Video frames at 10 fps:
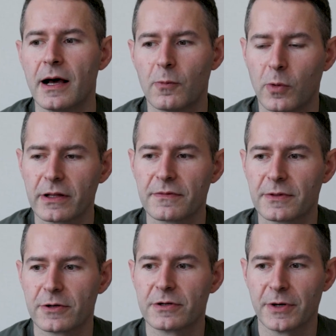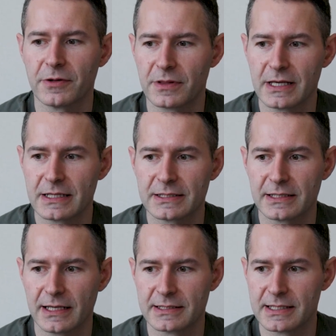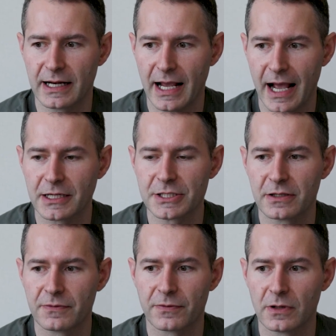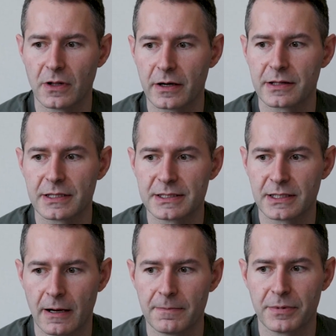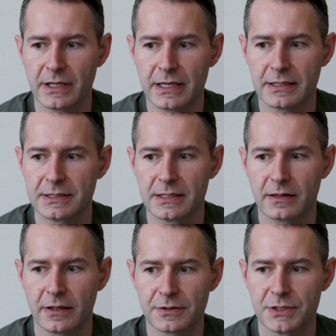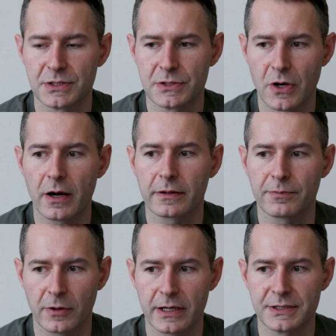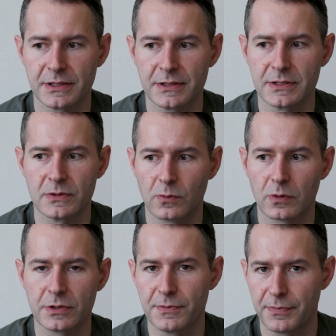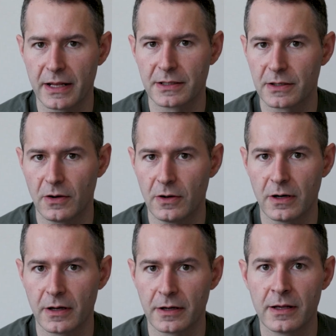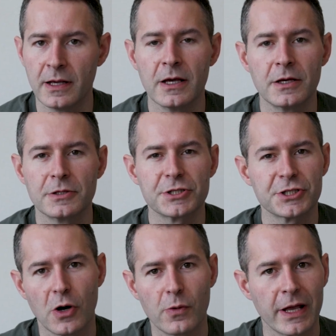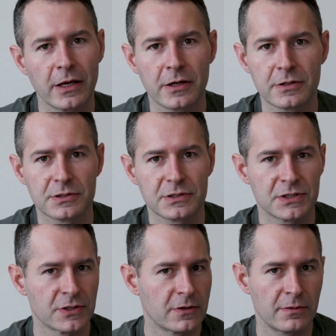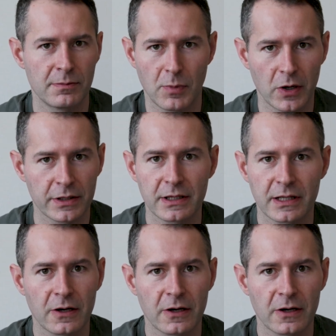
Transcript: what I've learned about this is that actually for a lot of these companies, their stock prices were dependent on showing certain market